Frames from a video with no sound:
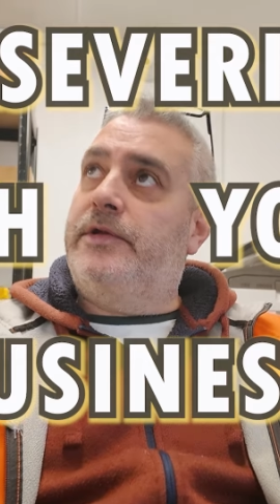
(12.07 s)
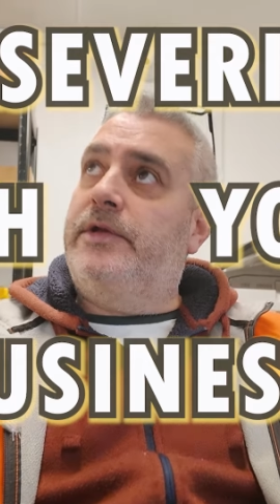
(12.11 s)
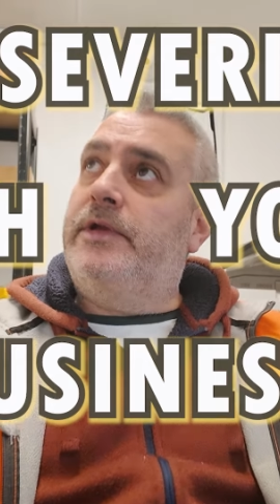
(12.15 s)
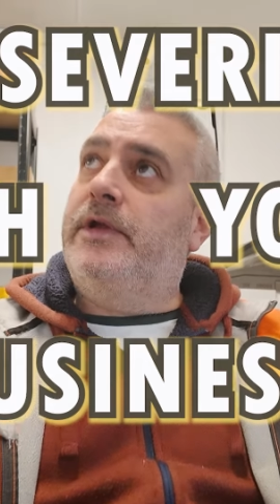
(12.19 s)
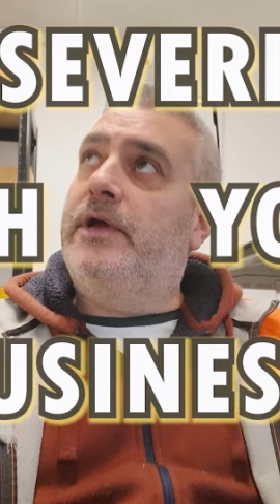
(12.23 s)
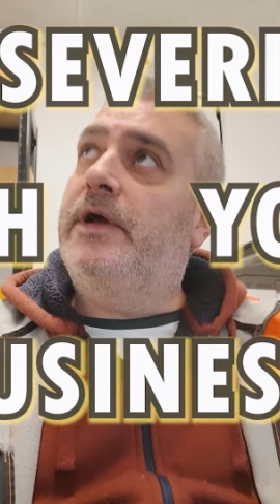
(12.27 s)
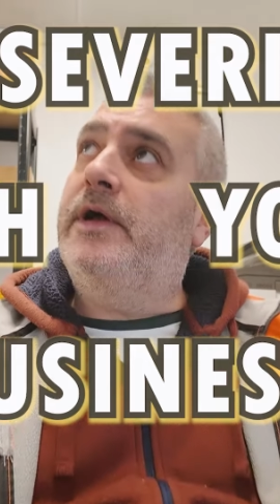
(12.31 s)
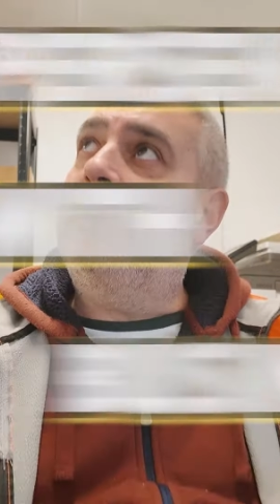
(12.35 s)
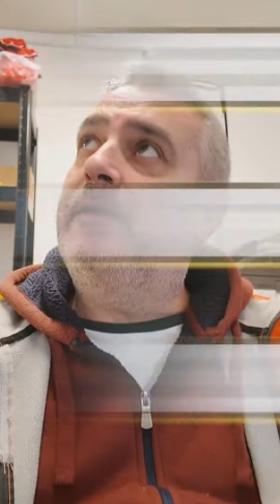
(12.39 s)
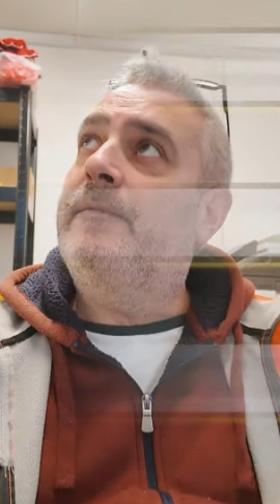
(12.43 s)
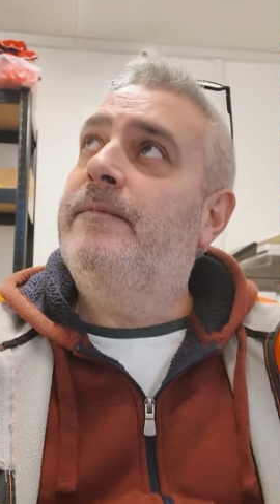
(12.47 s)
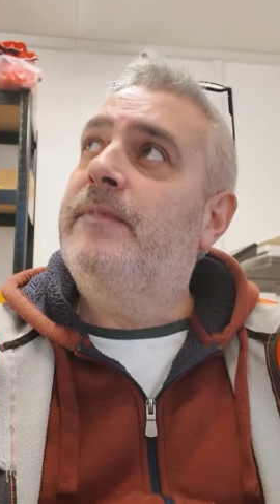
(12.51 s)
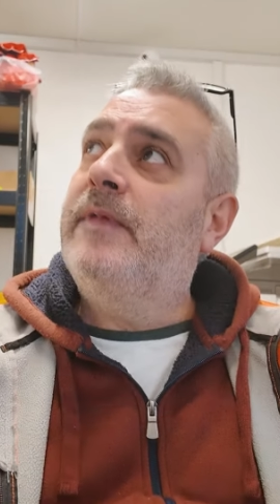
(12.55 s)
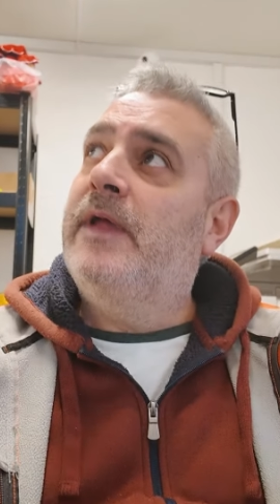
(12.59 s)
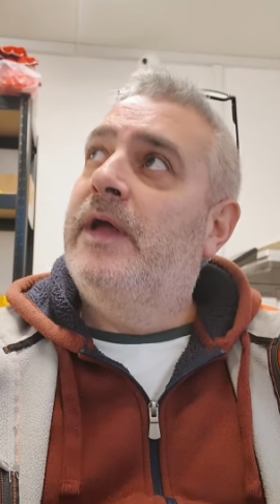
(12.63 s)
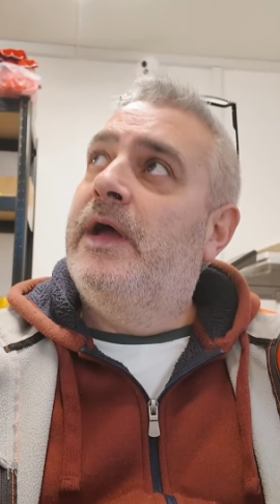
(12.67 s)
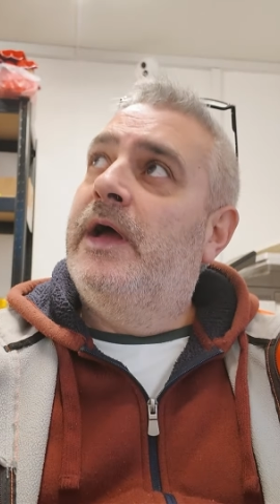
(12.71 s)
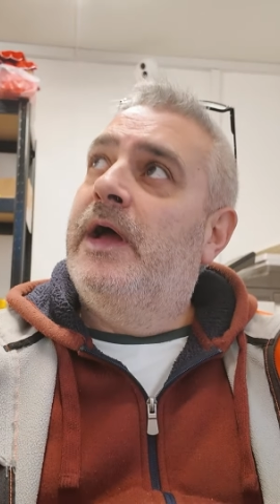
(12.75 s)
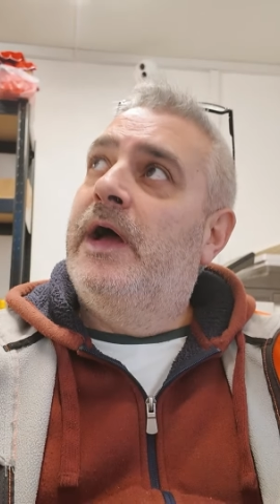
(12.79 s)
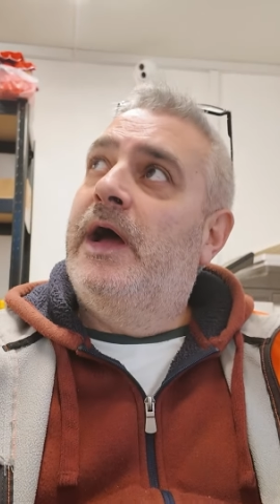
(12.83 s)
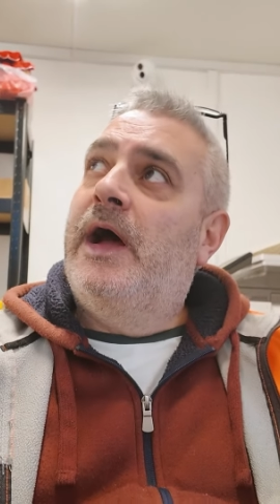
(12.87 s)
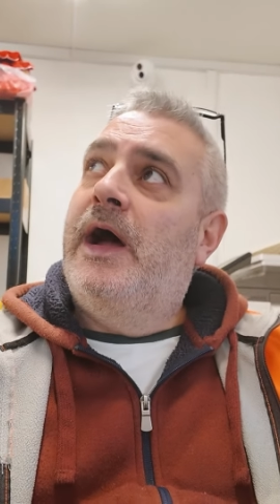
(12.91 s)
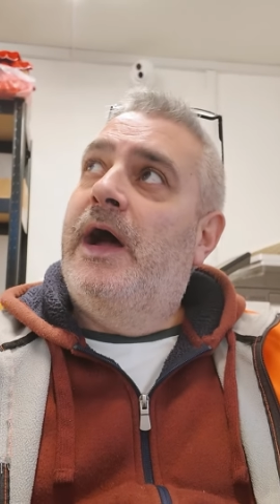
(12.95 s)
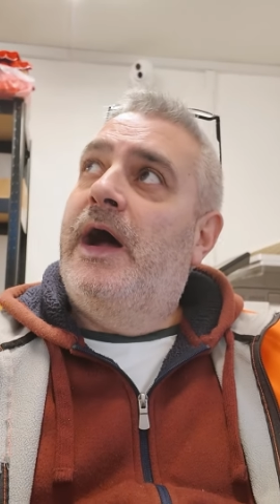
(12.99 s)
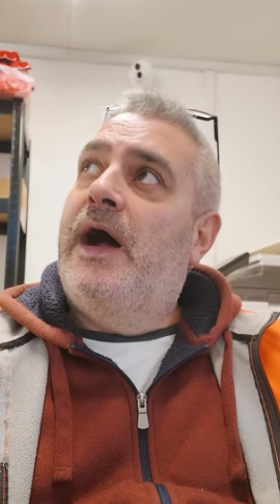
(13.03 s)
and uh,
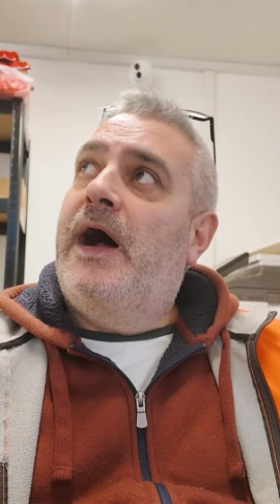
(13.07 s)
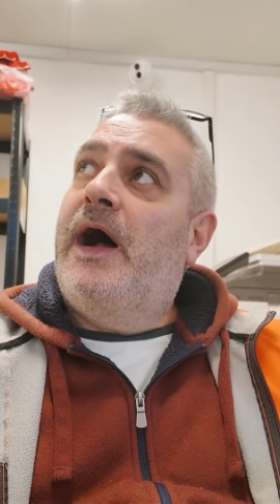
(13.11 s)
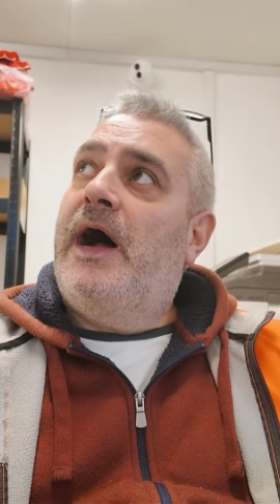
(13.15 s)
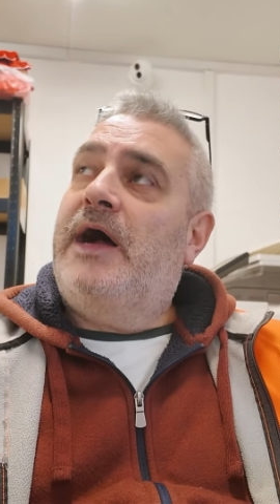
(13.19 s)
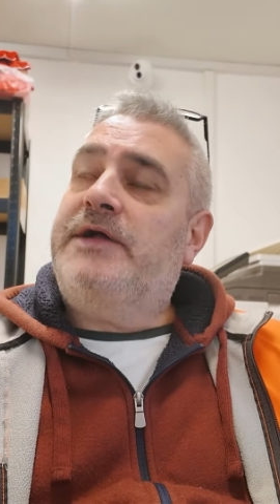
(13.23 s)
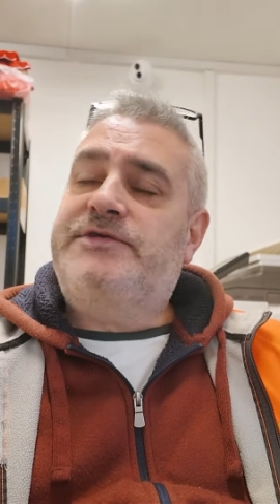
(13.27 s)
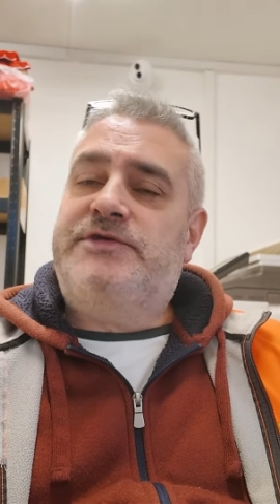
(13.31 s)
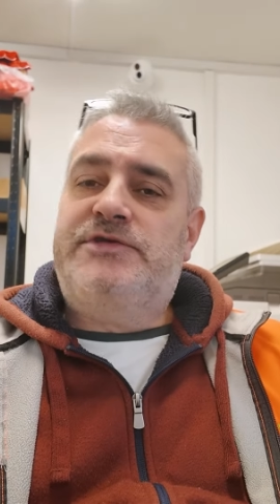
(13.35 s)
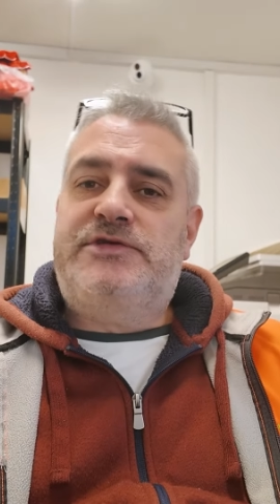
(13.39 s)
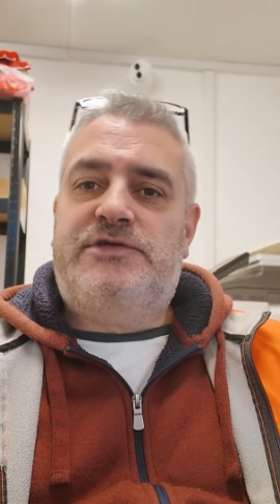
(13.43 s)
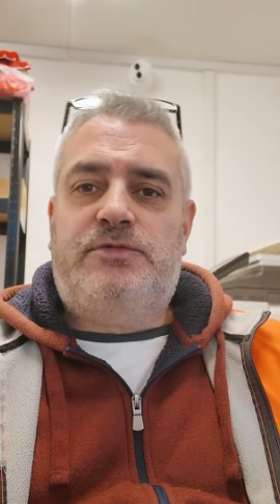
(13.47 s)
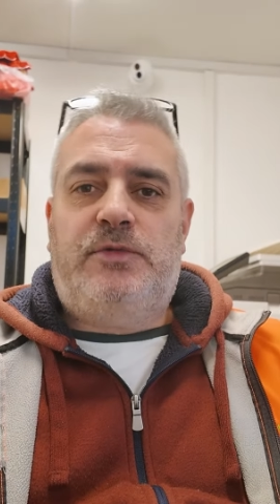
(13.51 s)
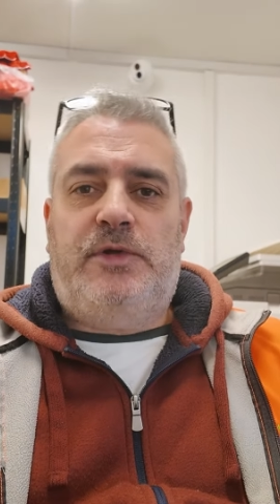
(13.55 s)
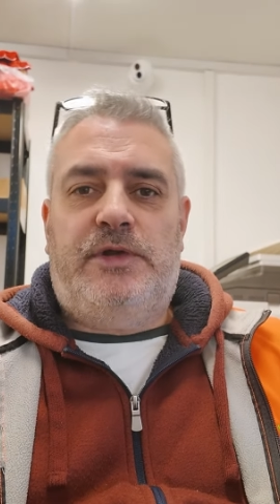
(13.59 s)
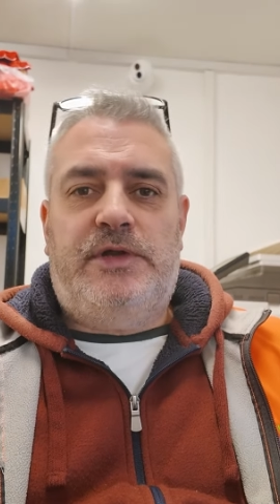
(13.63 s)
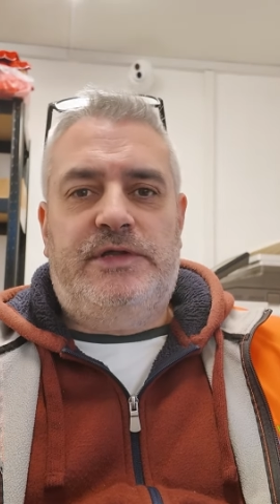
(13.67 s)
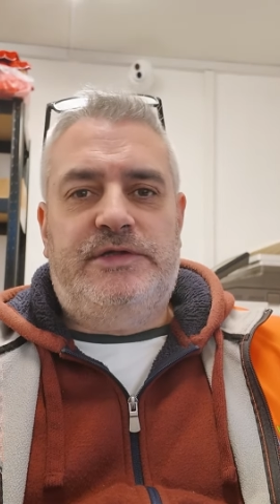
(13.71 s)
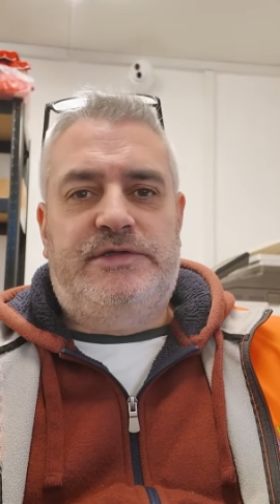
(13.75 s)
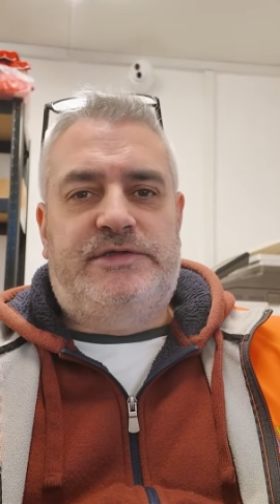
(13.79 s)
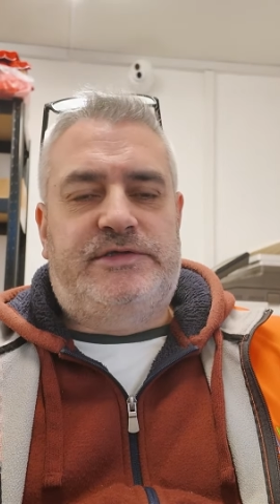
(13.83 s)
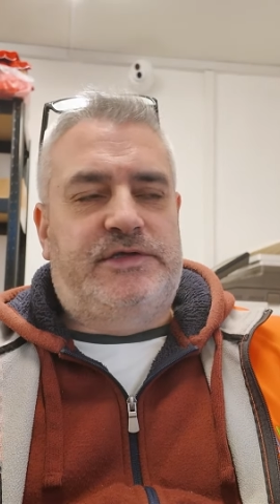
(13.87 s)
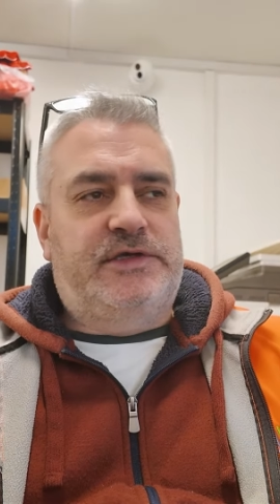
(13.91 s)
I just wanted